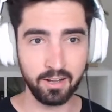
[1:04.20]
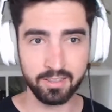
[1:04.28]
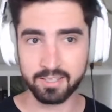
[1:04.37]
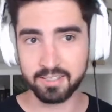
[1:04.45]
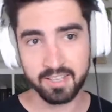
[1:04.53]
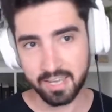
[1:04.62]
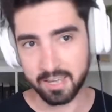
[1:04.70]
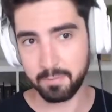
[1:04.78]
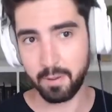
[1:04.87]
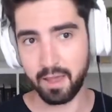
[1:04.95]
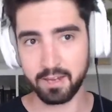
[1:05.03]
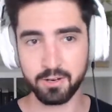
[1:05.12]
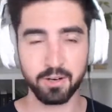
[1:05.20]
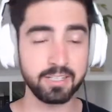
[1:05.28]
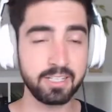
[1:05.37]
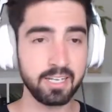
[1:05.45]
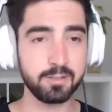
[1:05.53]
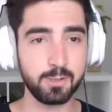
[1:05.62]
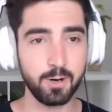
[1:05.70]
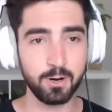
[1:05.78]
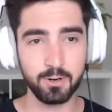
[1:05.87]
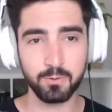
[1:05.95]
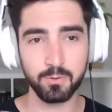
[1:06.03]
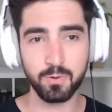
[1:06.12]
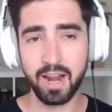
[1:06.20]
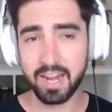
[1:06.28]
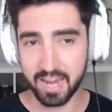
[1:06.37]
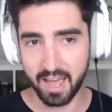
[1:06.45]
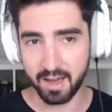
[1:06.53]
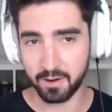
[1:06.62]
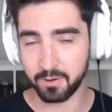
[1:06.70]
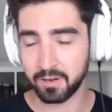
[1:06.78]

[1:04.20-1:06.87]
this campaign. You're on Kickstarter right now.